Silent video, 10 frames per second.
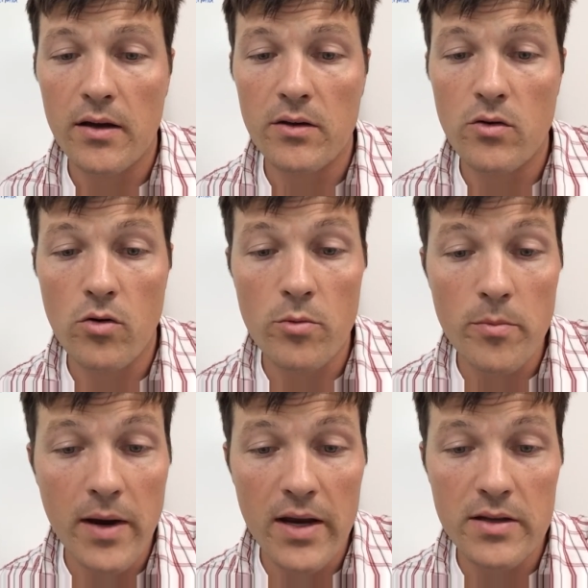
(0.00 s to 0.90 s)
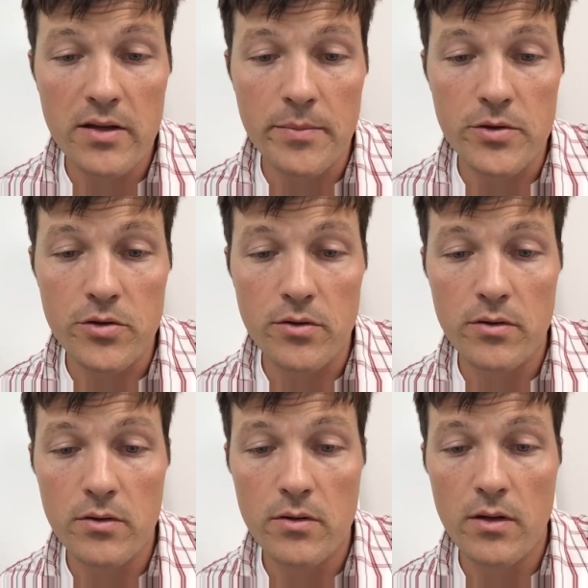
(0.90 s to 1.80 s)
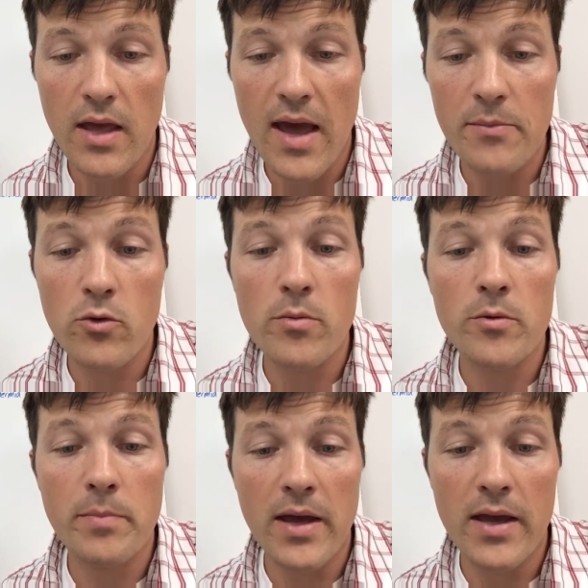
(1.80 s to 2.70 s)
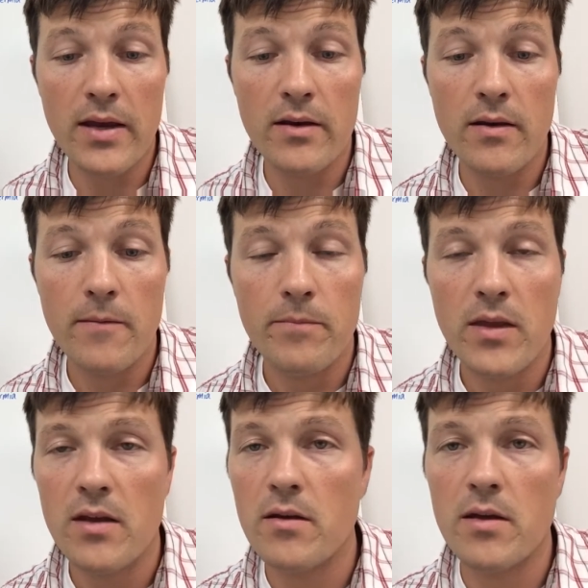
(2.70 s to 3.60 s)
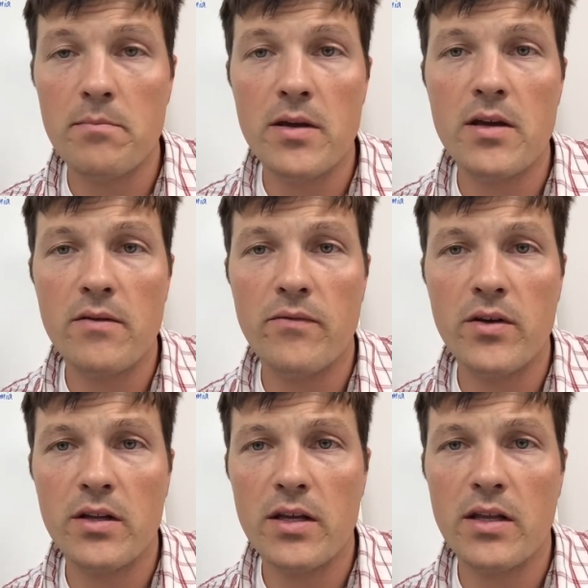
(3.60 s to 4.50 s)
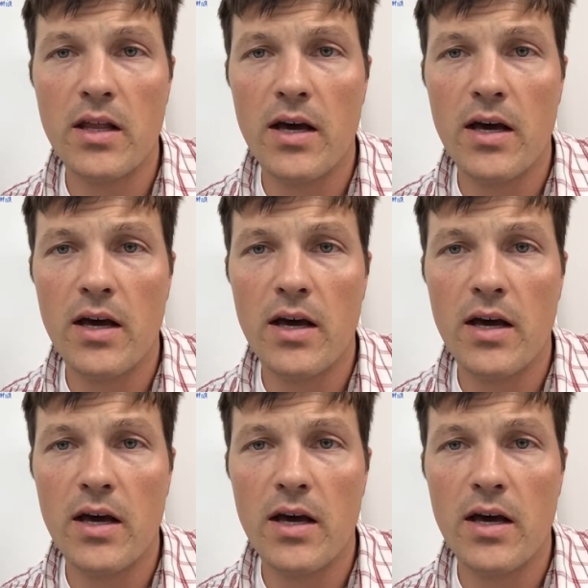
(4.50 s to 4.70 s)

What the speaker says: normal body temperature, abnormal pain, and feeling